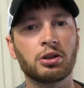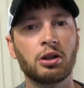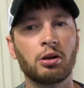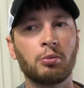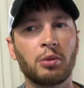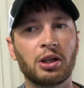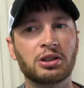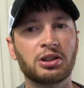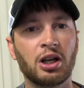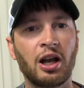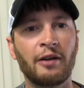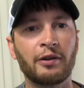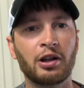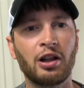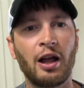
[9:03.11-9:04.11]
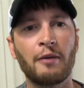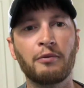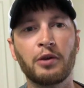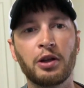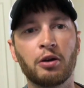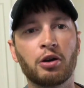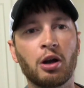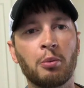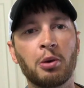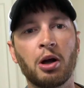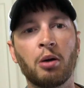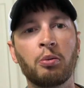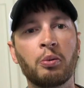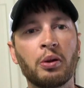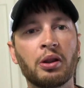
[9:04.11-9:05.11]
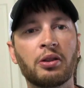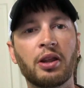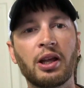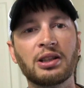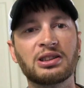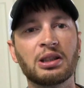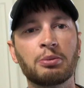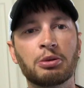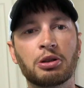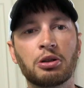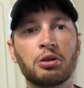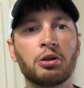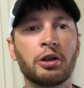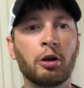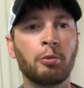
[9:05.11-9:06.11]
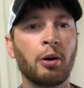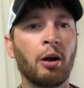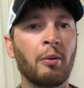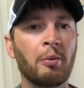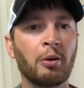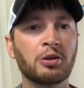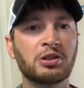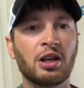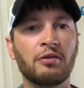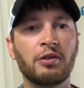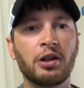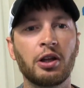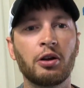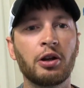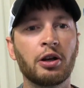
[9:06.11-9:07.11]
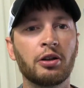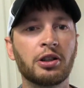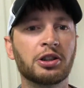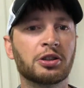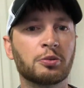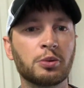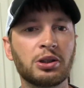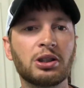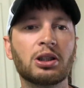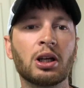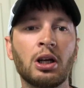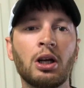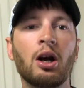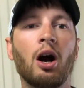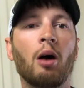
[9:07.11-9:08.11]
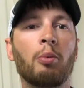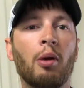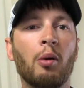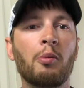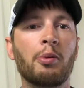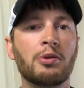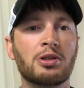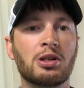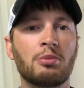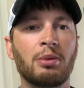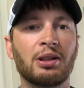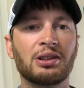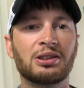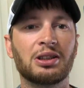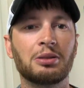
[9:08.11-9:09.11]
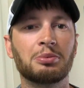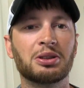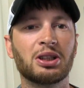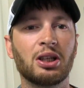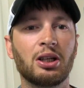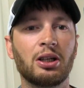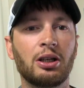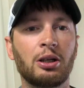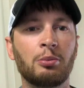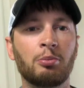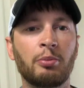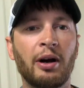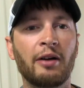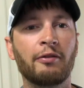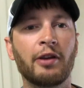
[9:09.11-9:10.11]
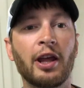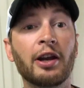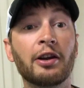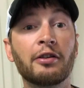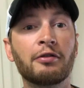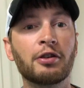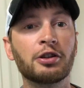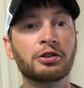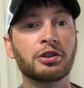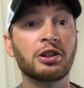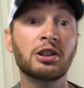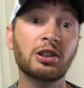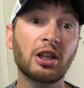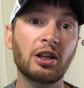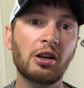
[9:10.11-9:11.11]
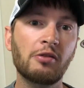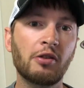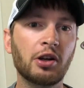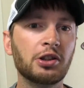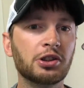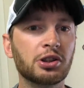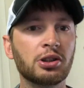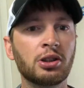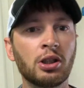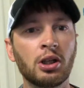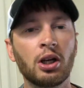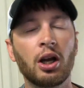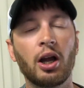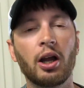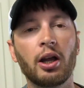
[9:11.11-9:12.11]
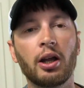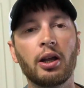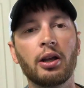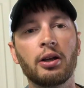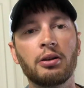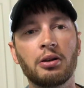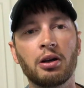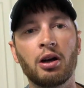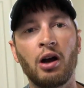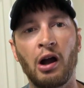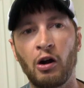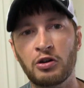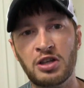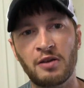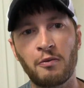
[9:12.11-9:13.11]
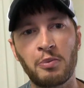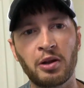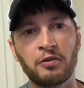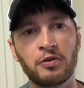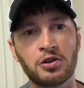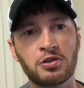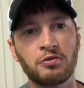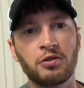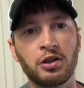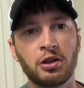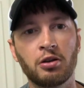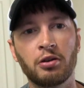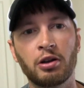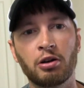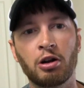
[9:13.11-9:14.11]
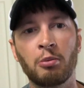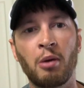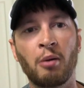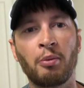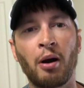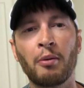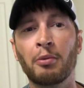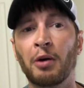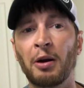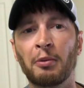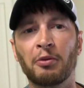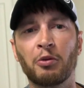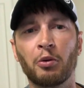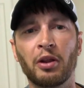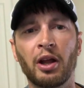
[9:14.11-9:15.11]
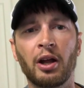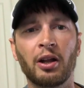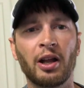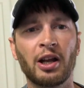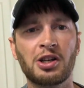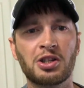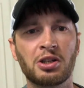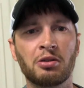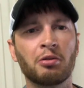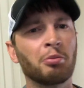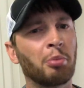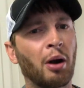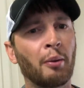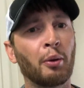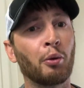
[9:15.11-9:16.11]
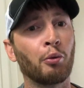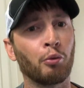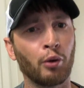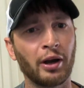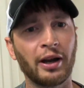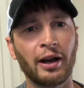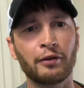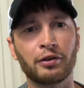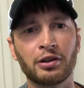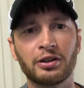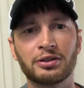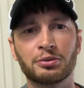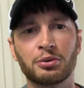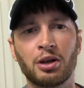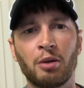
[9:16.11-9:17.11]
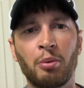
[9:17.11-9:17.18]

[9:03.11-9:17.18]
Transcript: Like I said, I have a collab video coming up with Atypical. He'll probably post that video here this week. I'll probably post it about the same time. My edited version, his edited version, and I also have a bed fishing video that'll come out probably right before that. Actually, probably right after this one.